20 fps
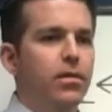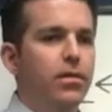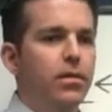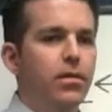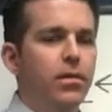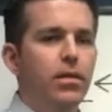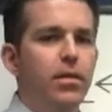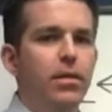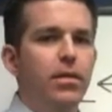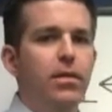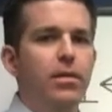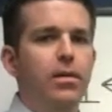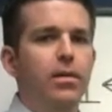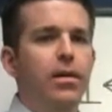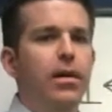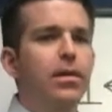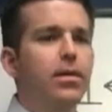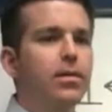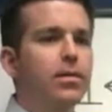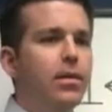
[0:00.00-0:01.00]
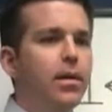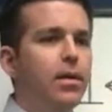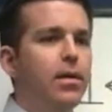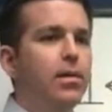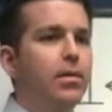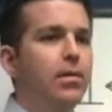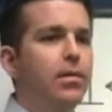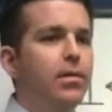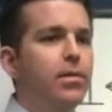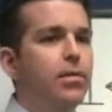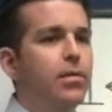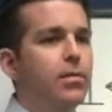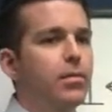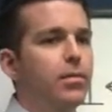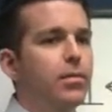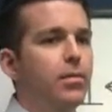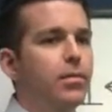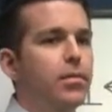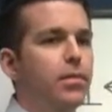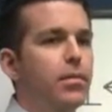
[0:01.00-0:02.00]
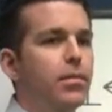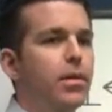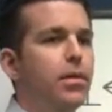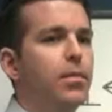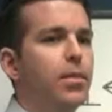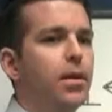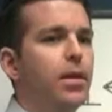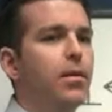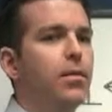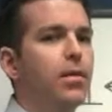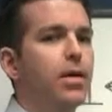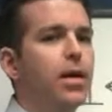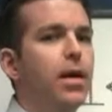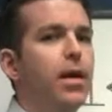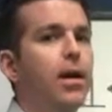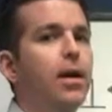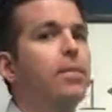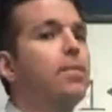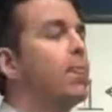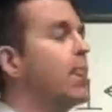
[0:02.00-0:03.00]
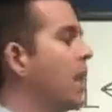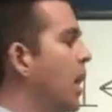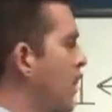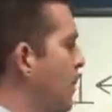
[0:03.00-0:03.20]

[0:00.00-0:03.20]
Well, I don't know. It'd be okay.